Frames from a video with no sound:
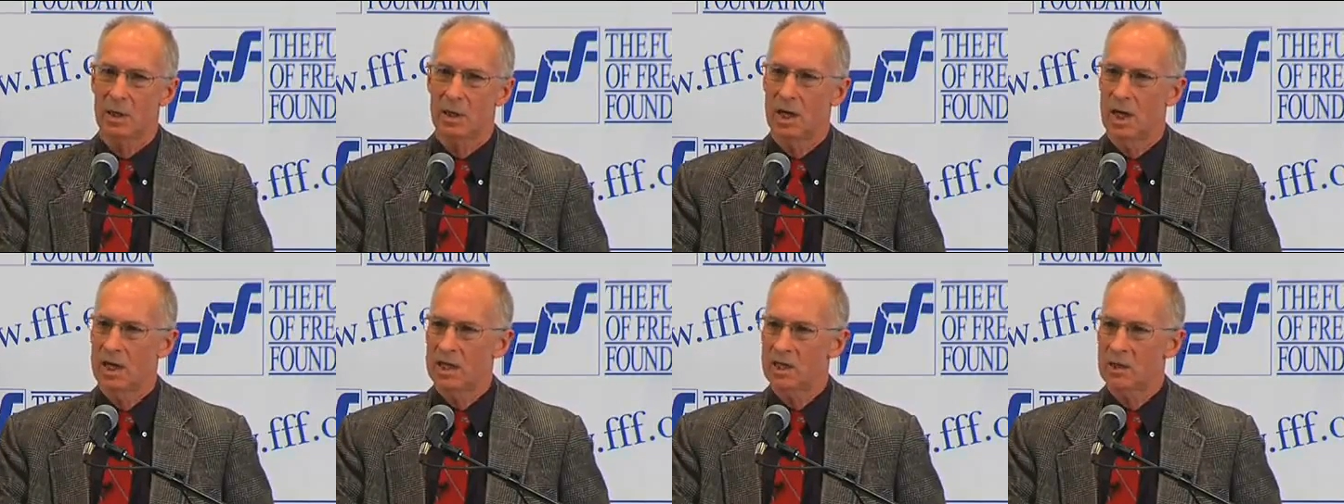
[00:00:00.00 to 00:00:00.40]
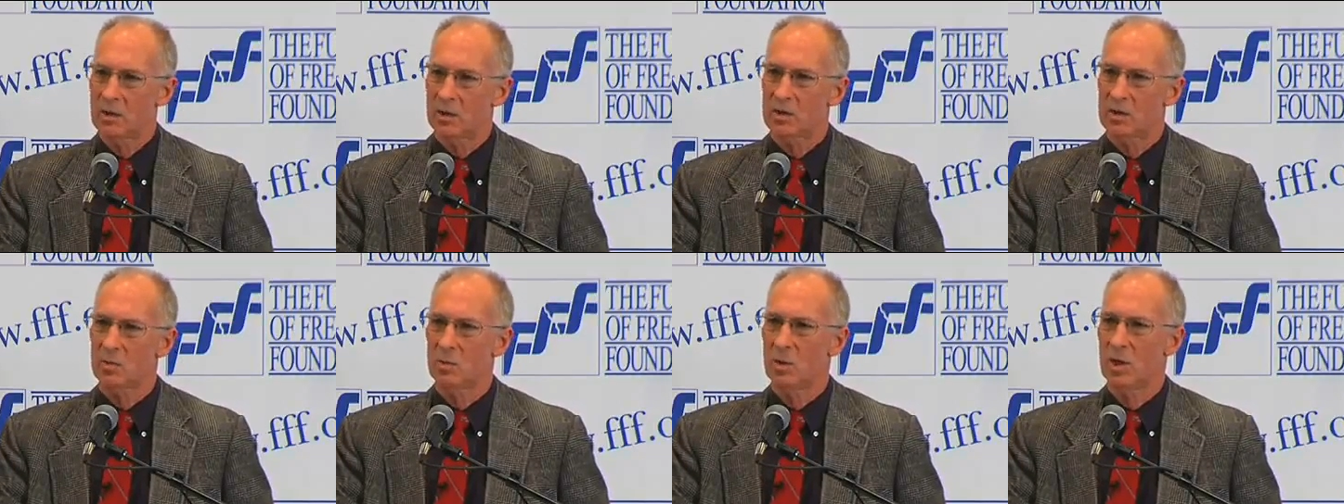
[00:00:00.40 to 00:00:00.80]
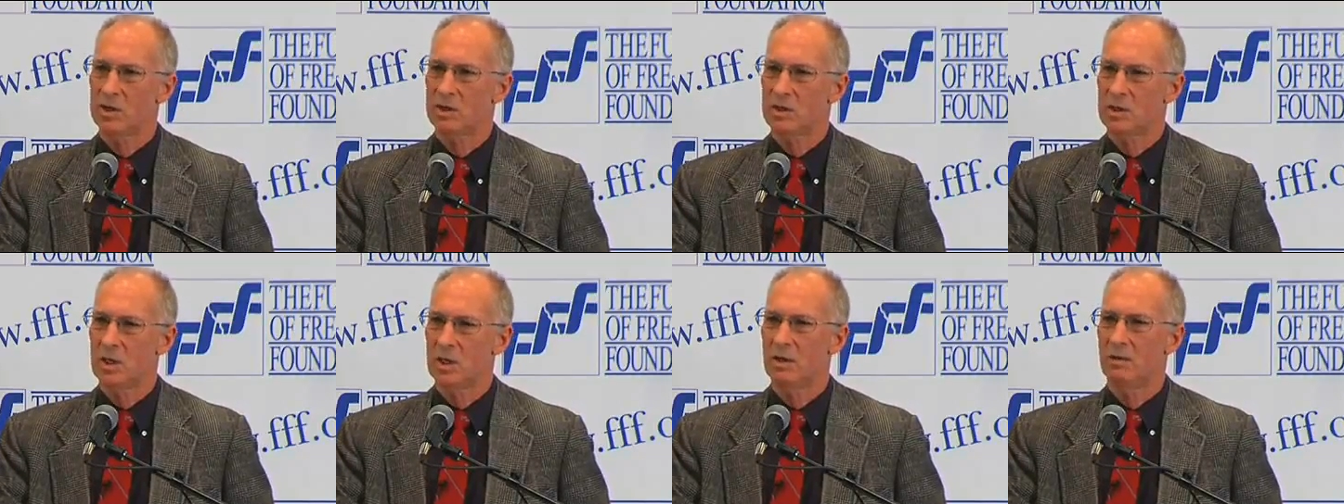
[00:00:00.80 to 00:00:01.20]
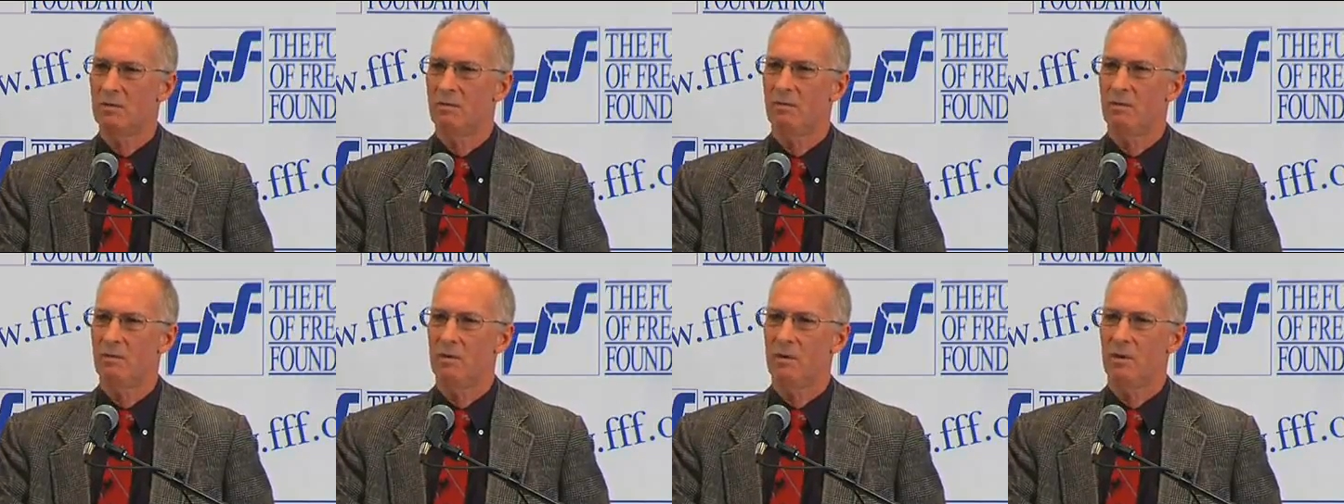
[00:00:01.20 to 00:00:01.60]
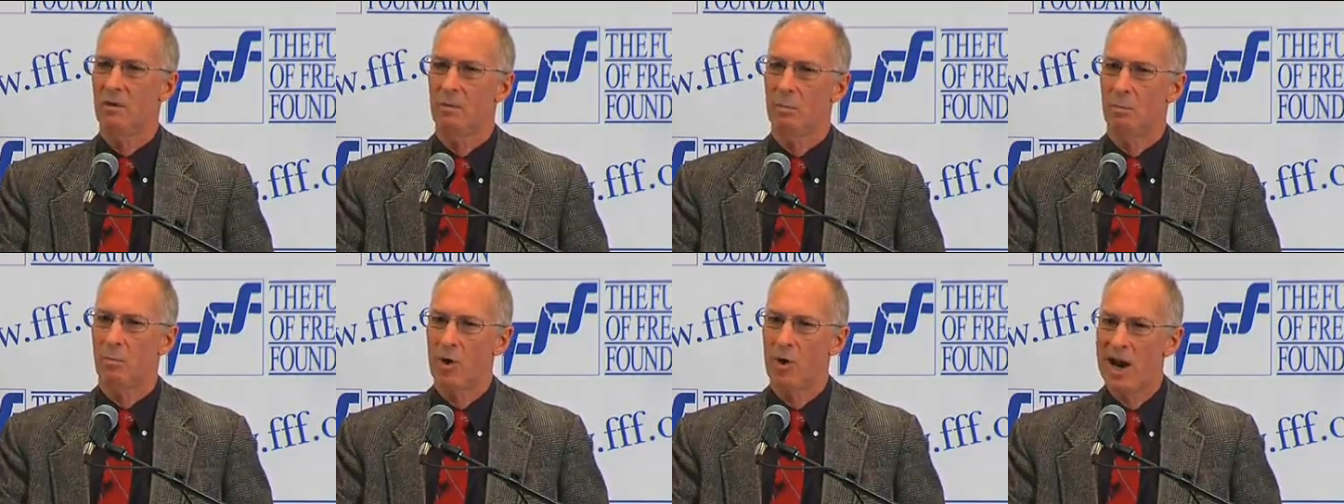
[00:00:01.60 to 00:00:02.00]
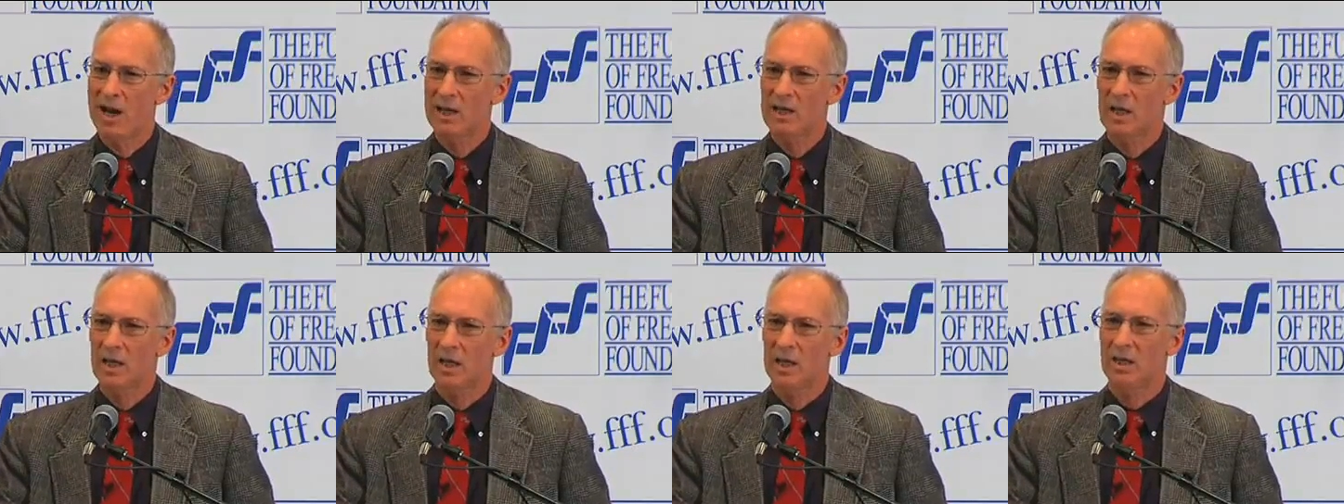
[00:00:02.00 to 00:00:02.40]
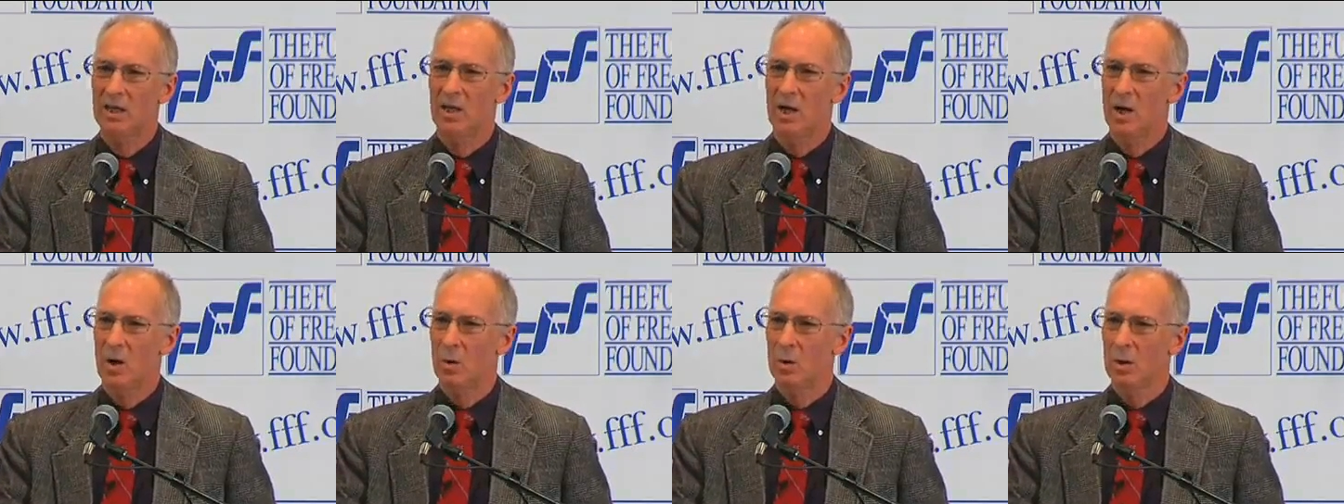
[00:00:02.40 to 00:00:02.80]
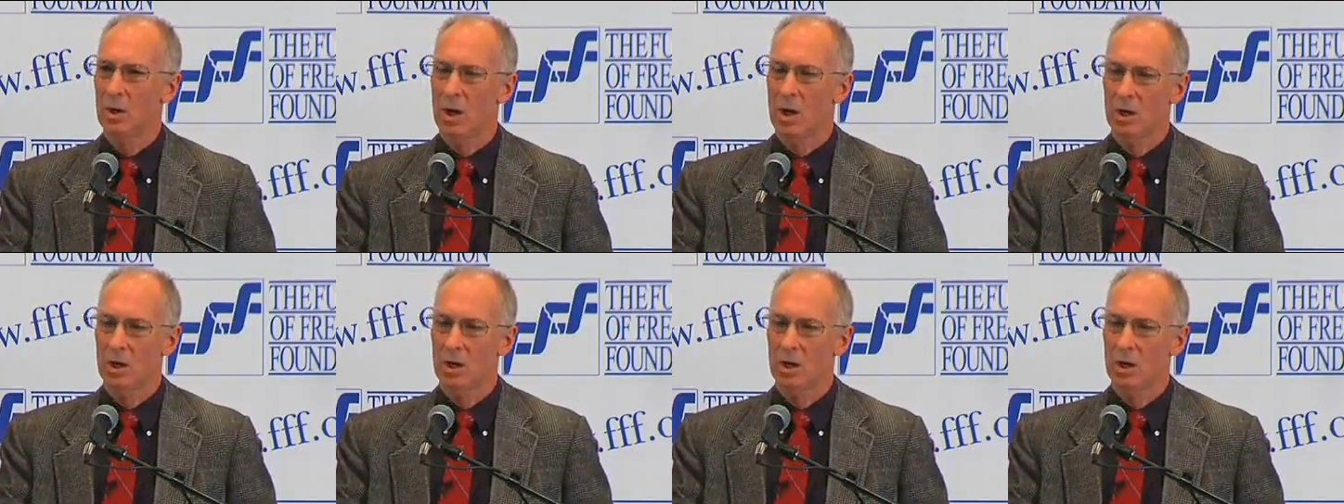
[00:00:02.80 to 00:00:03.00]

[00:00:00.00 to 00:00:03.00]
The consequence was that practically no